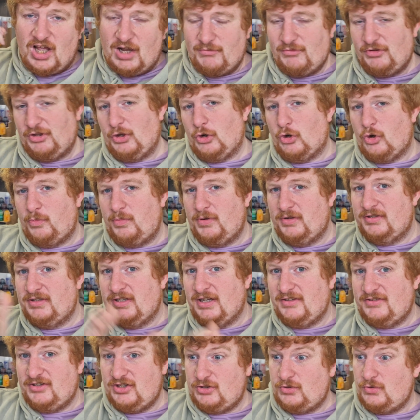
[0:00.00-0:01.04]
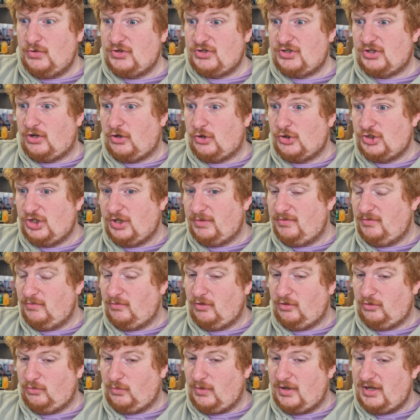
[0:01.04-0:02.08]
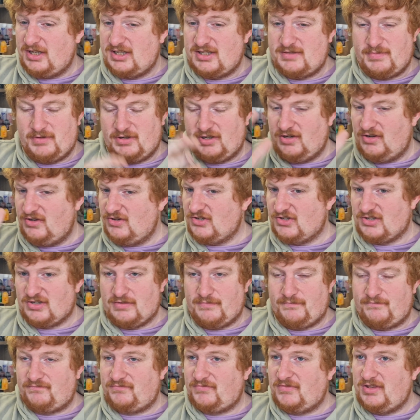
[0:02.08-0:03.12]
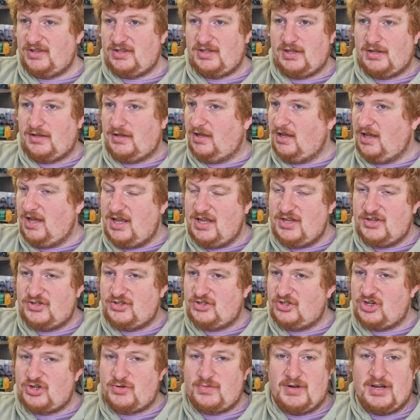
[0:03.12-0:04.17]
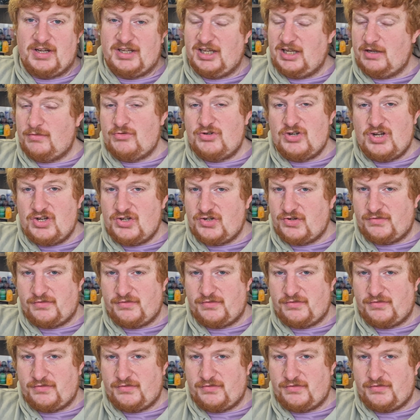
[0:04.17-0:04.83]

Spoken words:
I'm really hoping that they do start shipping worldwide, because it's just been a game changer